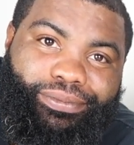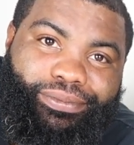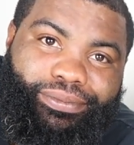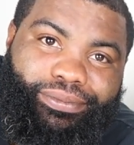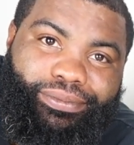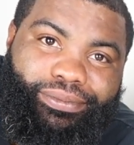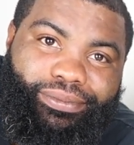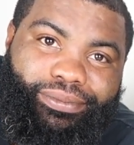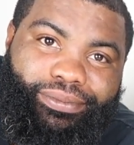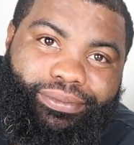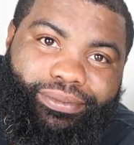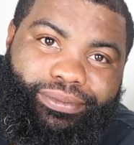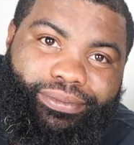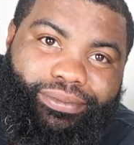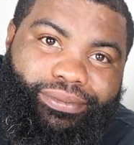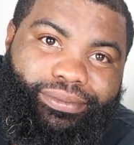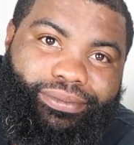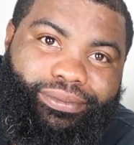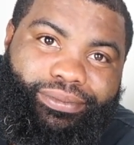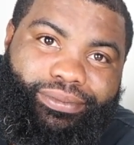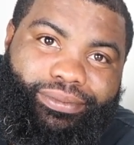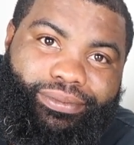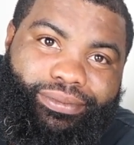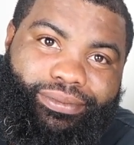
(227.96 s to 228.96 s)

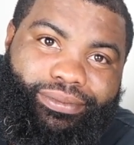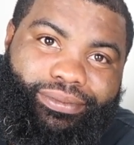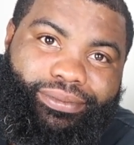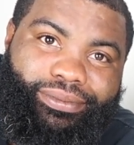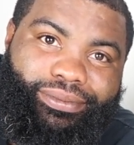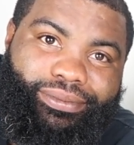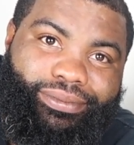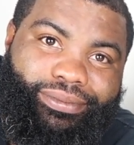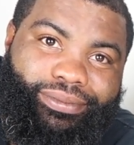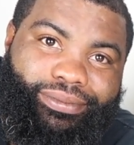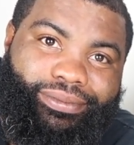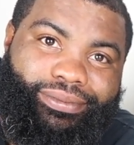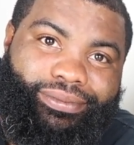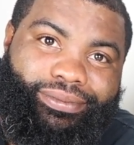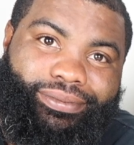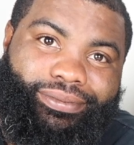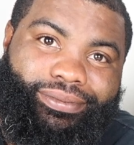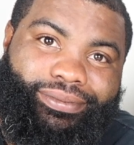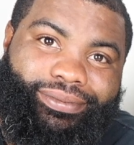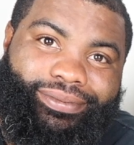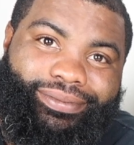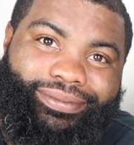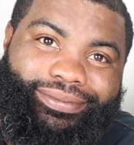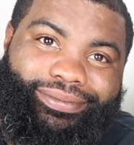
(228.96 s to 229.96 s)

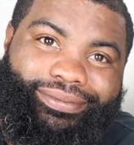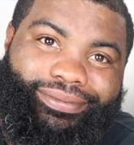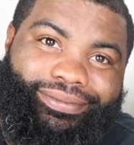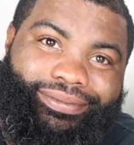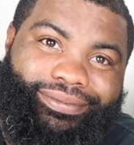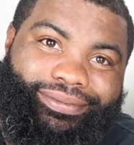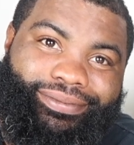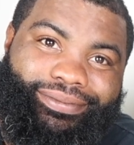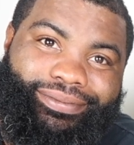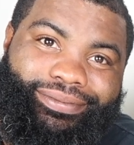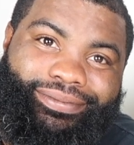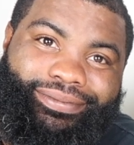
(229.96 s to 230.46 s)
No words are spoken by the person on screen.